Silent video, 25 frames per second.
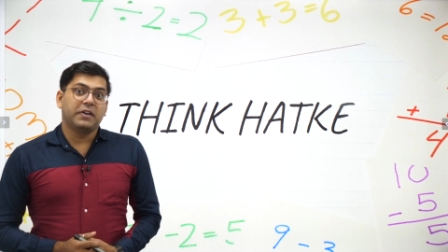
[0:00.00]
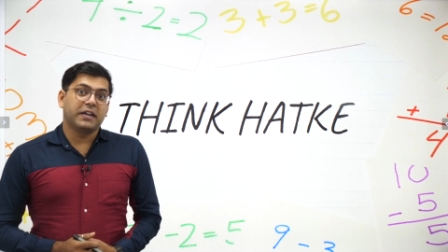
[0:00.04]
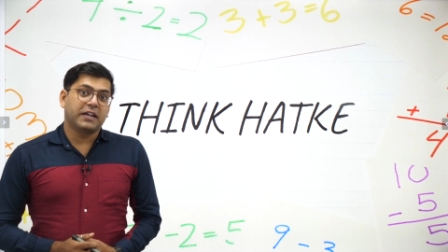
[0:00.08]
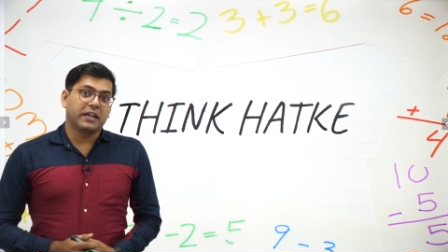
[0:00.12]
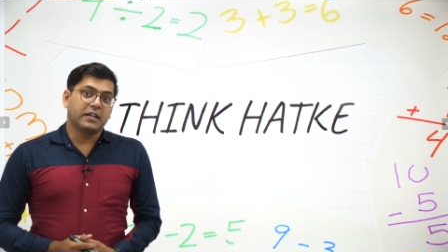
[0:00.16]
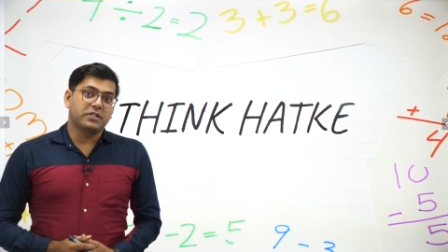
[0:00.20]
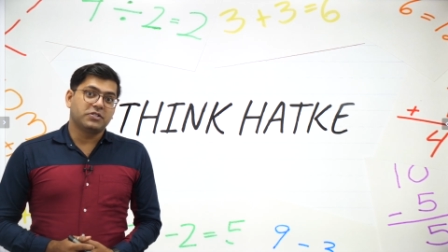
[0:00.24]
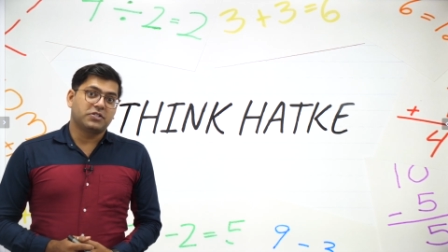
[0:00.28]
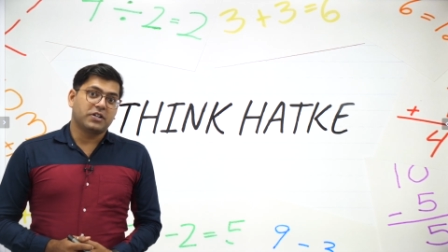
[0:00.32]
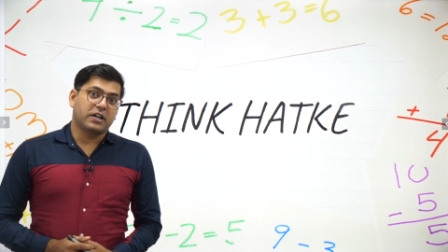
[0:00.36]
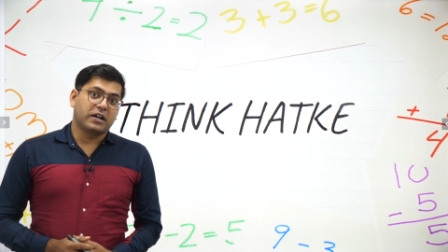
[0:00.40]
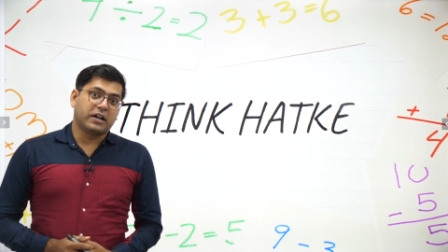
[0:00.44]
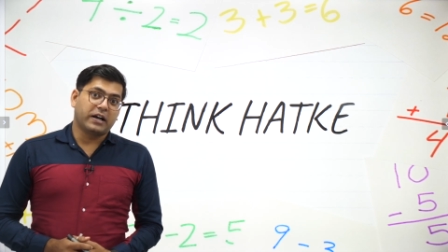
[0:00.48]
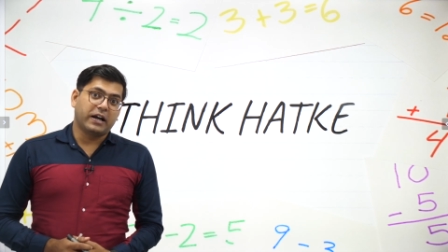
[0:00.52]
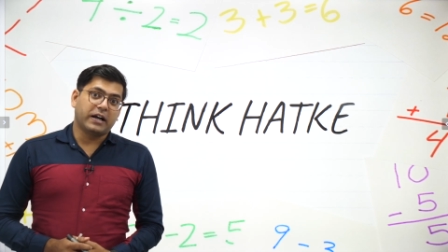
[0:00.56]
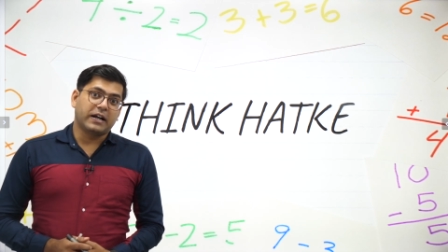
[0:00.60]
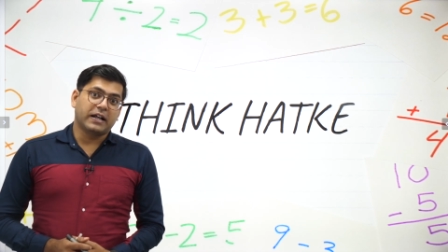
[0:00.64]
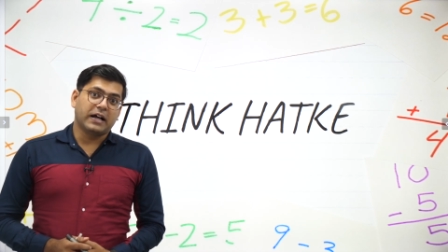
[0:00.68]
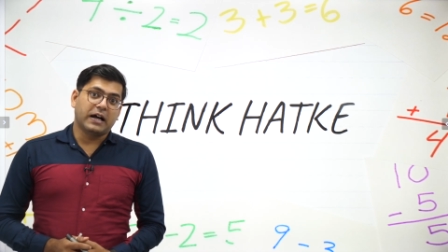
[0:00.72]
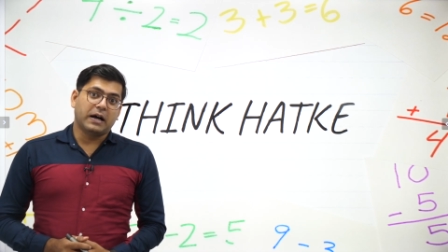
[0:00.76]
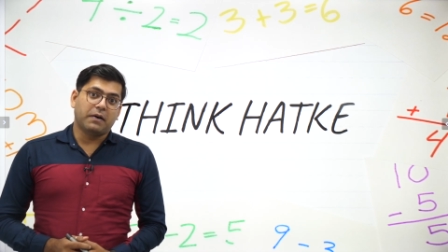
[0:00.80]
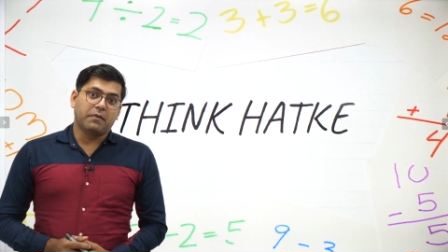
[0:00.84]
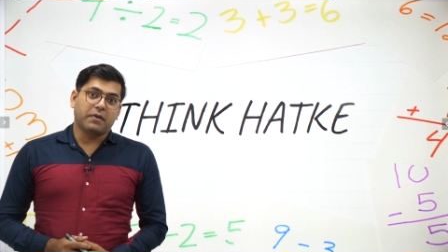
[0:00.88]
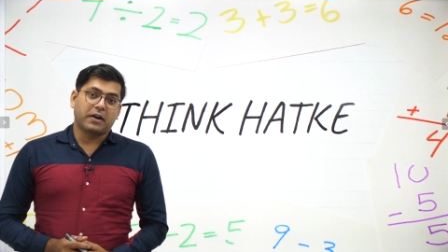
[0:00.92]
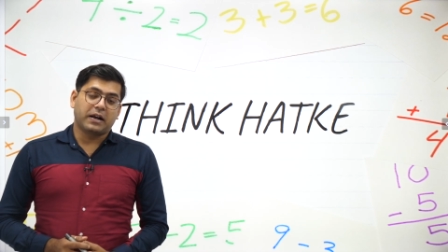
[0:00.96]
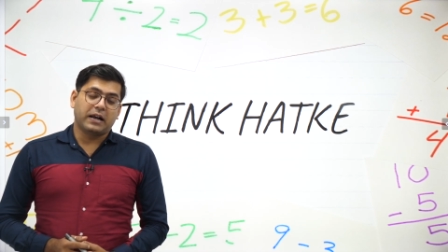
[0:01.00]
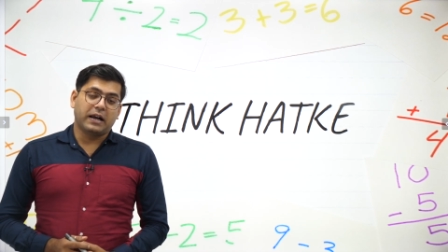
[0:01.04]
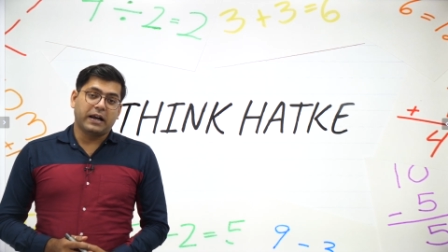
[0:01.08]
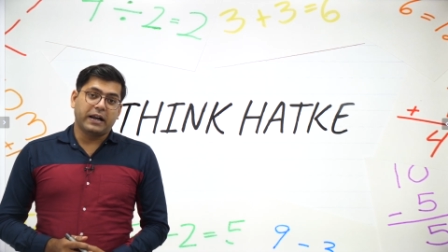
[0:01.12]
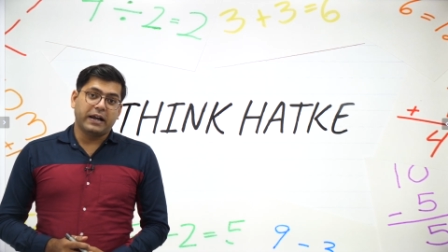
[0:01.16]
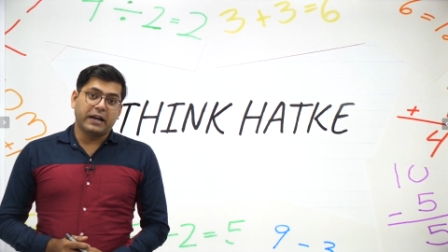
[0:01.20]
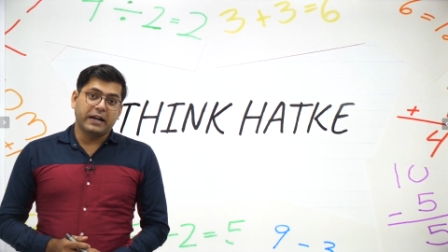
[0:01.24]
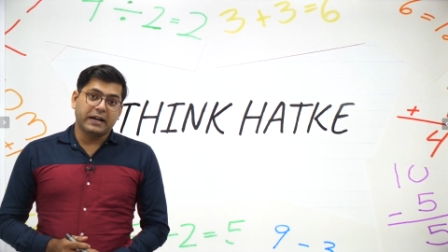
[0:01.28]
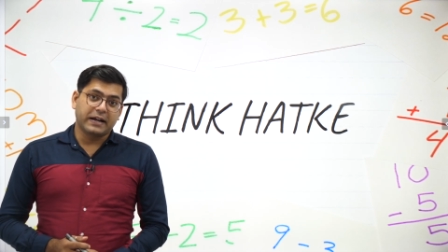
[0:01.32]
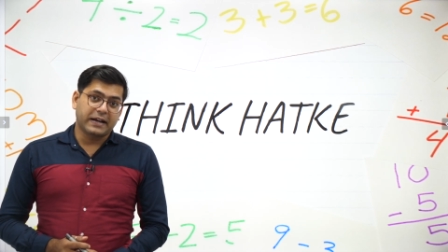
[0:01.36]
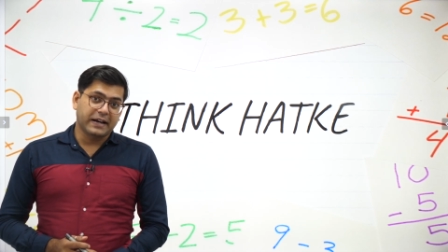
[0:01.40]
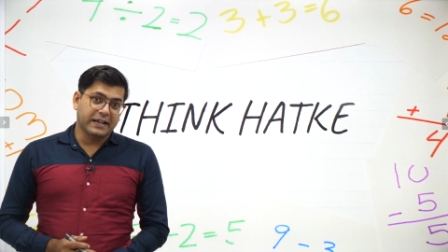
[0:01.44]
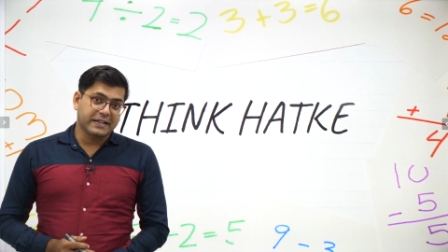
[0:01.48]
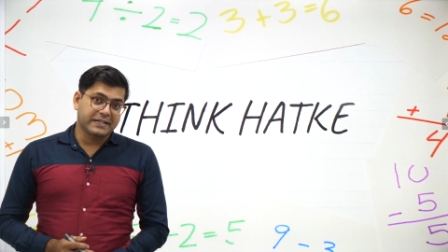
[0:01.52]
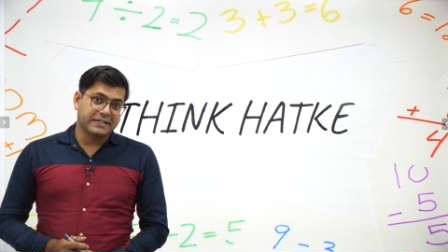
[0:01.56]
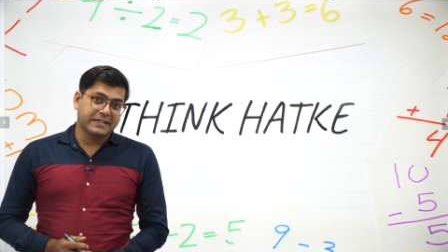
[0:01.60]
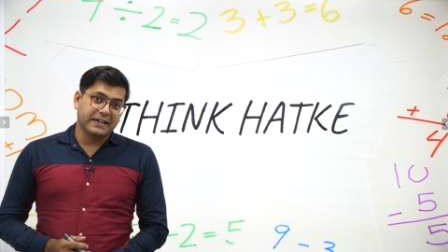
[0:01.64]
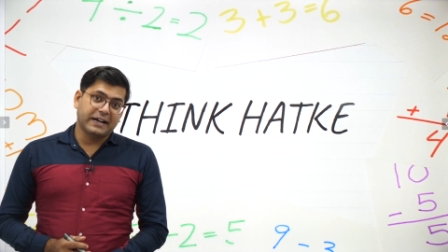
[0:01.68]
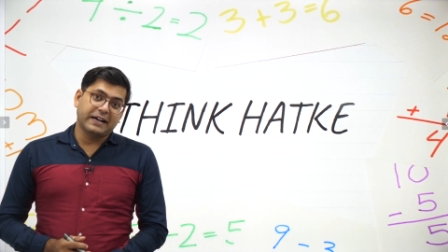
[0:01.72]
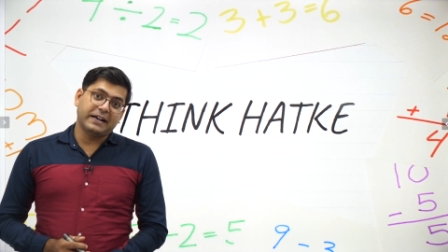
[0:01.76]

we can generate our interest